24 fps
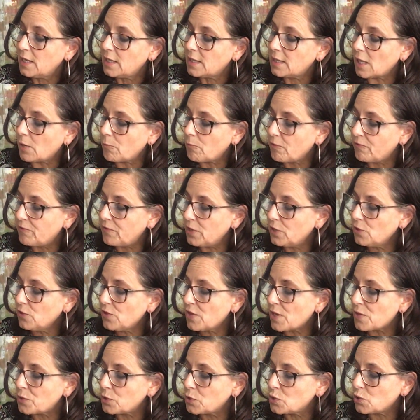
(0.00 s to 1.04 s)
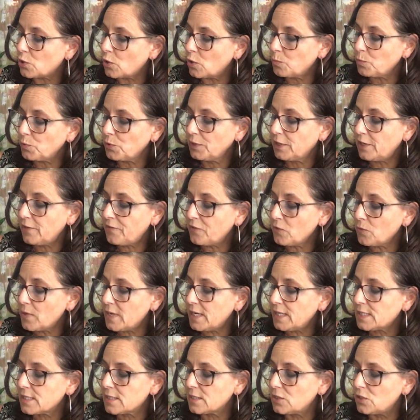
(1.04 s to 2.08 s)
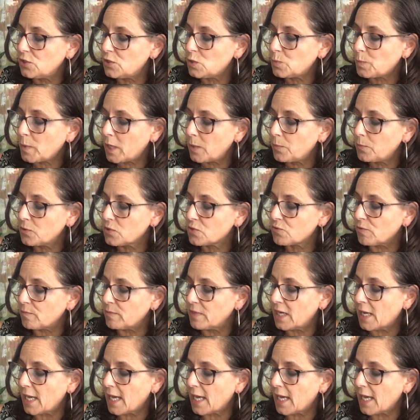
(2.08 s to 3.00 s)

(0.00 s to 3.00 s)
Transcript: They reveal that the term proliferates in newspapers from the